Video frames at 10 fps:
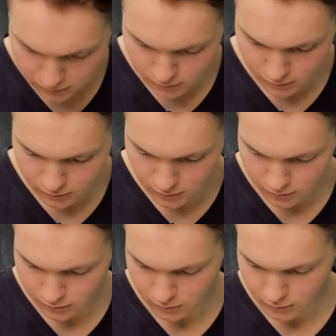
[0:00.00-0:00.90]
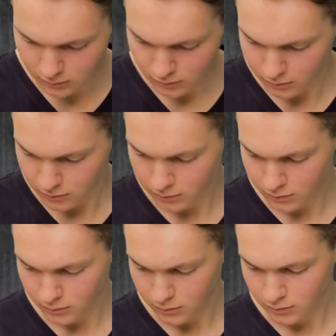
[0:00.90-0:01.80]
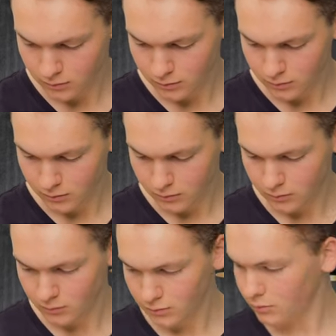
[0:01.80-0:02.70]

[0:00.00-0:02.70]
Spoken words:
No one is speaking in this clip.